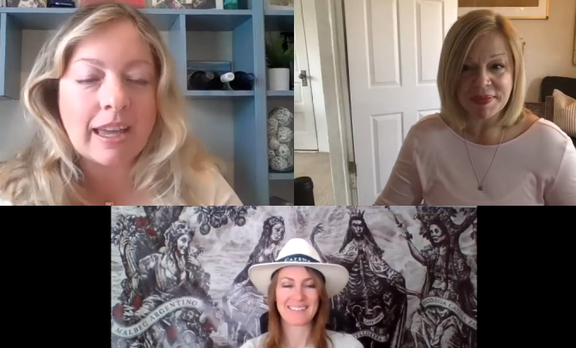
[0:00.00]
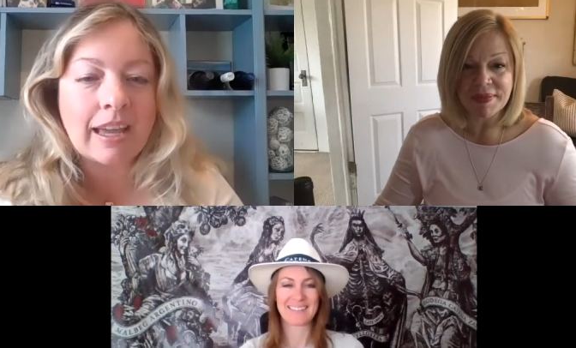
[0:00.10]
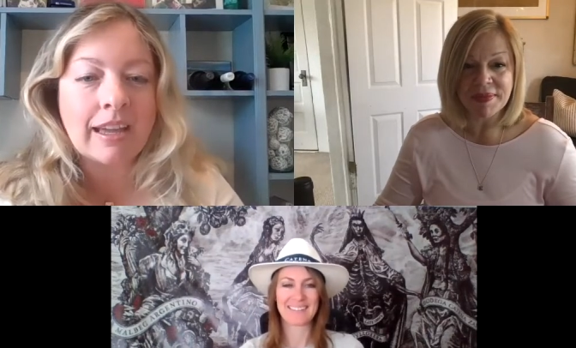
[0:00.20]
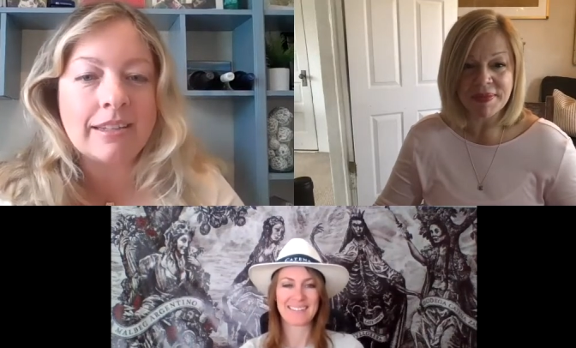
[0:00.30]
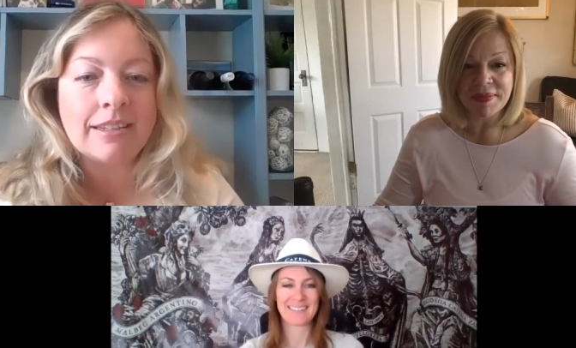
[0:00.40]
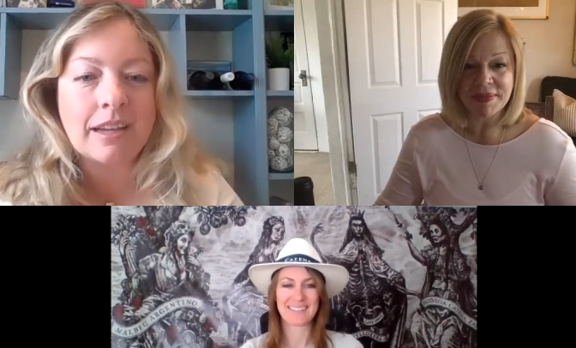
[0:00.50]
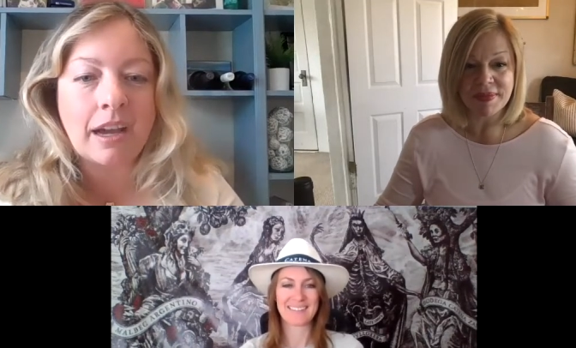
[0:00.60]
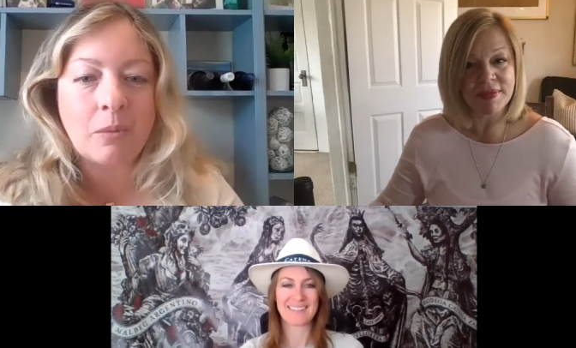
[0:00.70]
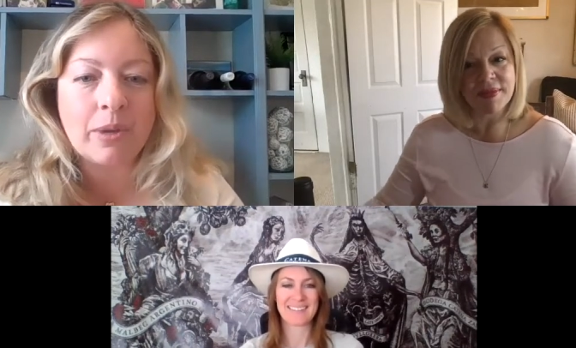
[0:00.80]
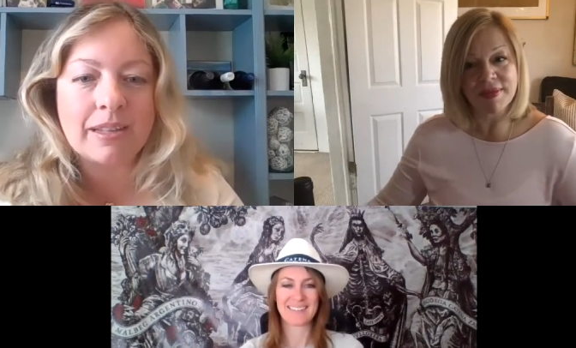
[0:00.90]
Speaker 1: and
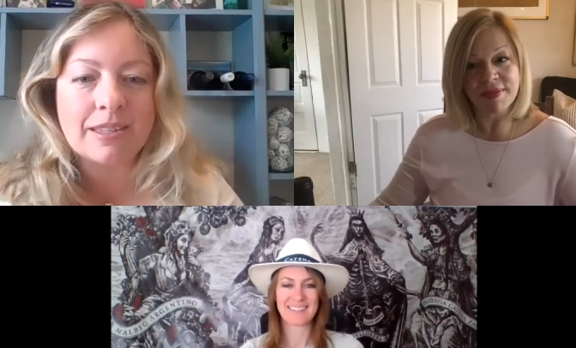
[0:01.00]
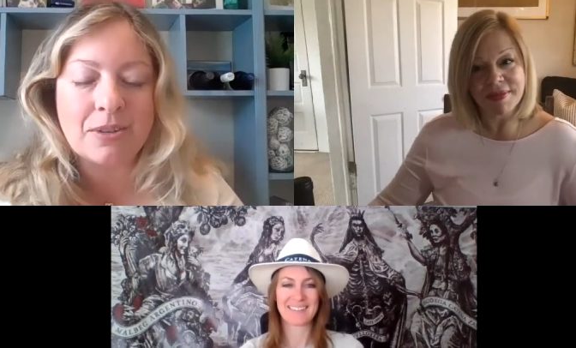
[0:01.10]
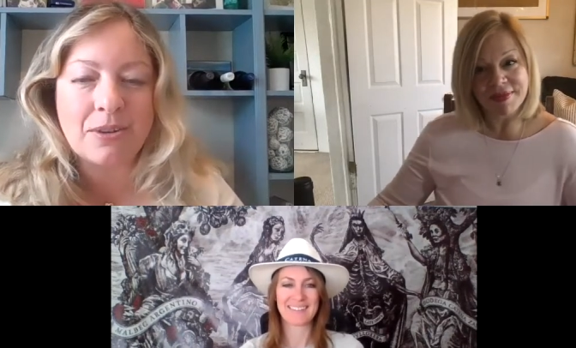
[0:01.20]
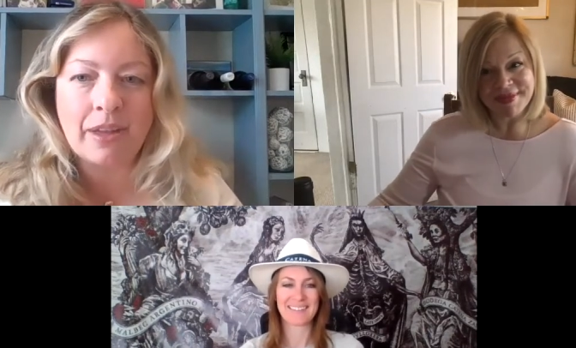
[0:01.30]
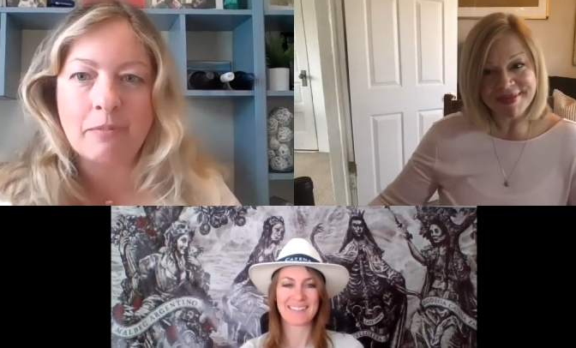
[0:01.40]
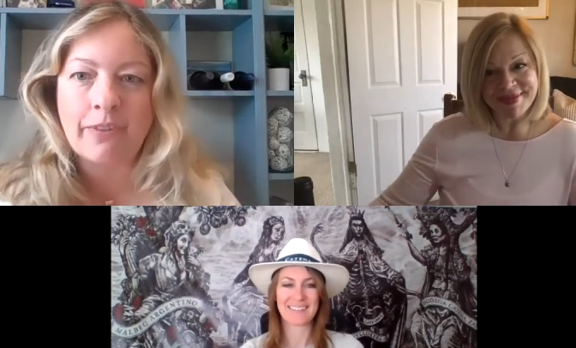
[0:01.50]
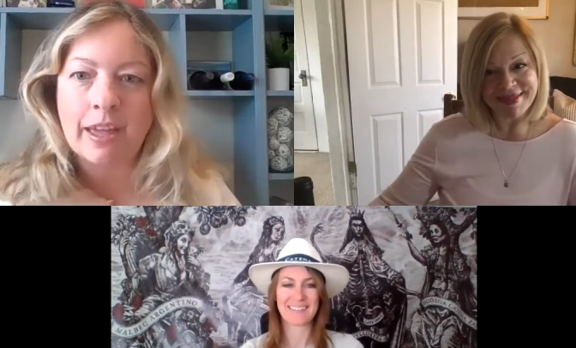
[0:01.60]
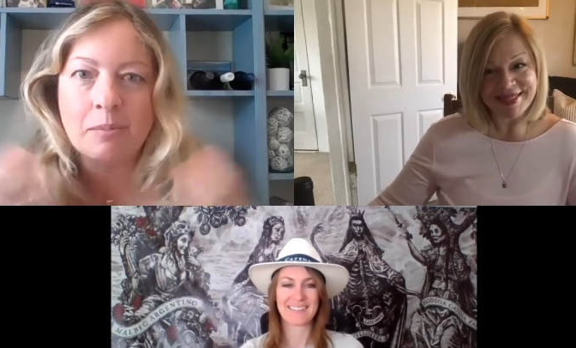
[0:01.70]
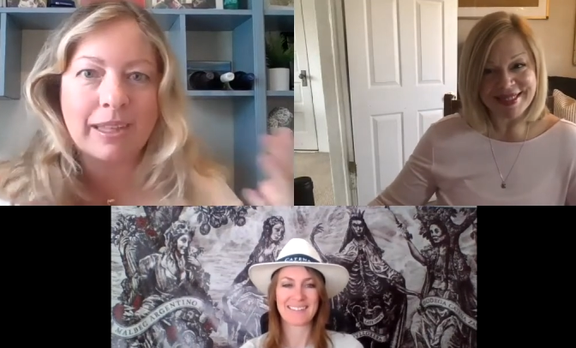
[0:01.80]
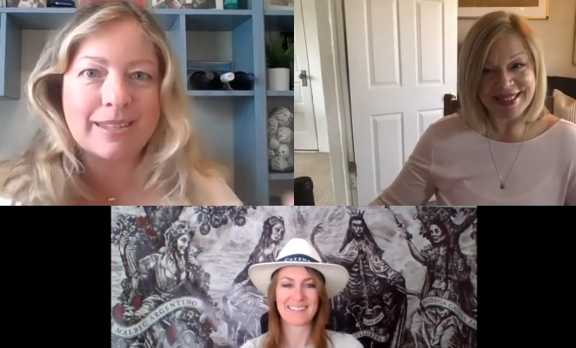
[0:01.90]
uh, we consider them
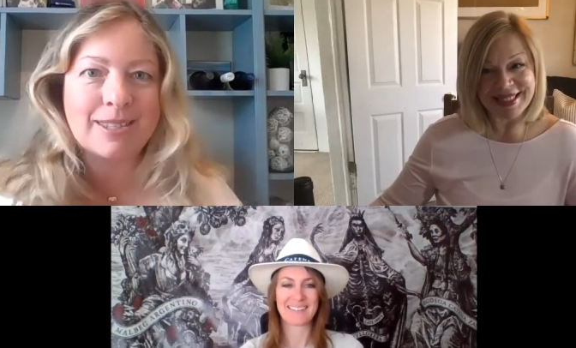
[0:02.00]
family.